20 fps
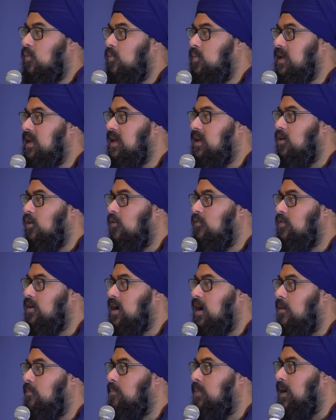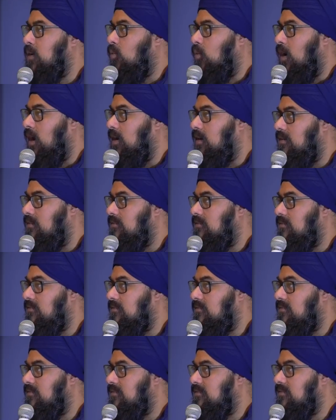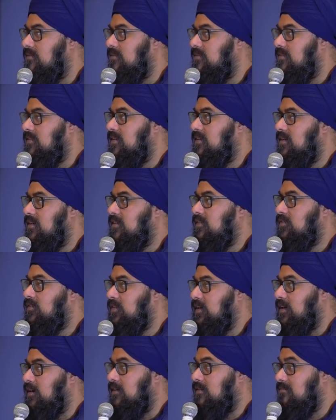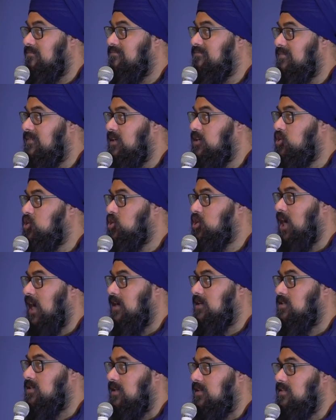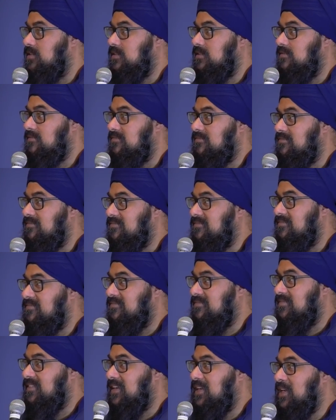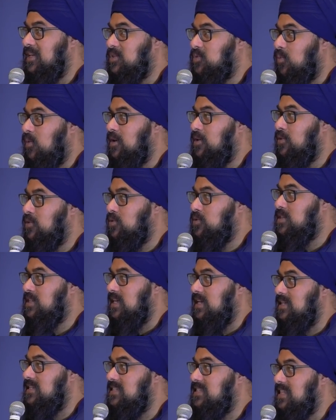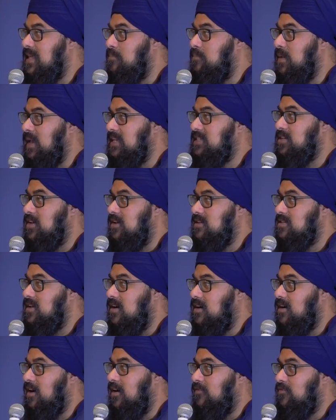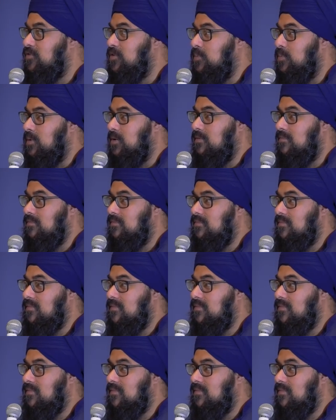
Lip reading: we get overcome by what? Fear. It shocks us. It's one of those things that makes us uncomfortable.